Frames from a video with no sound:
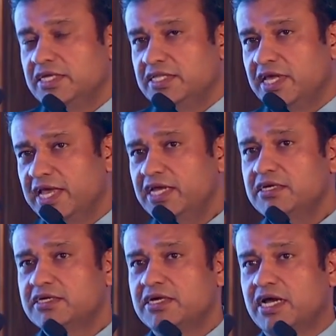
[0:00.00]

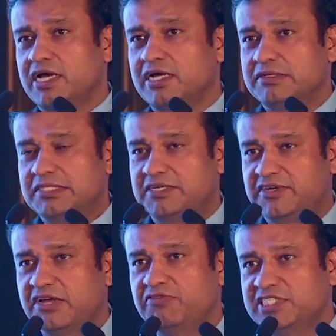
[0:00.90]
Here, the
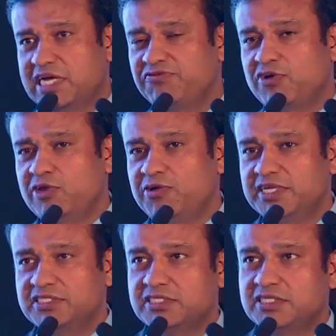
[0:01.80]
trick which I follow
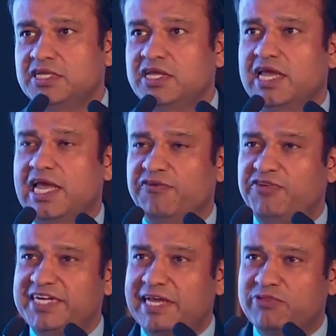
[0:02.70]
is,
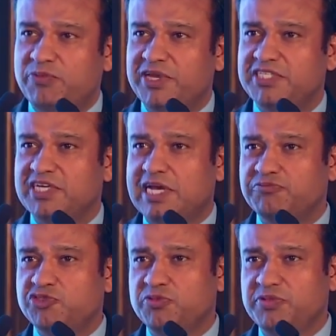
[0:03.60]
every time the patient
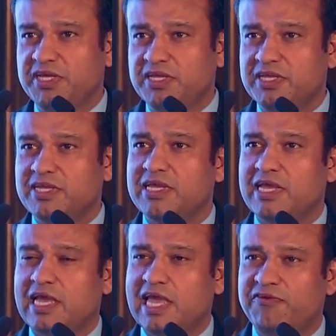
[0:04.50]
comes to me,
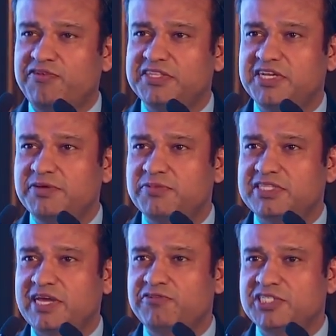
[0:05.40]
every 3 months
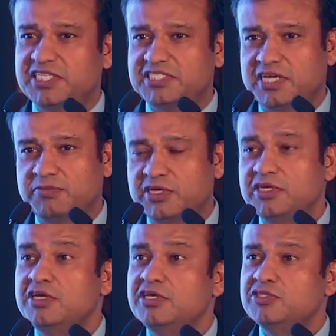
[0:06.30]
I will just hammer,
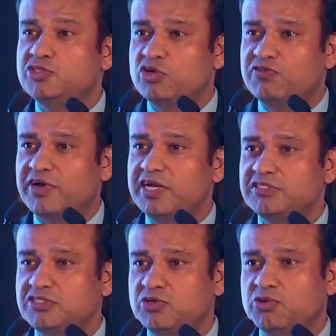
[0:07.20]
so far,
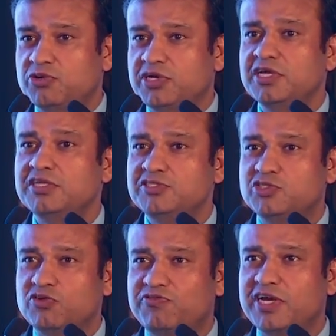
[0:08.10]
so good,
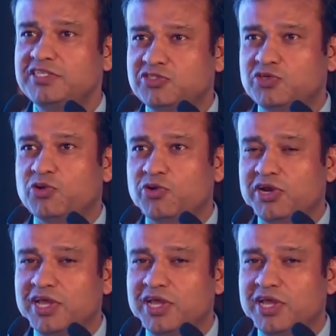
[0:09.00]
so far, so good.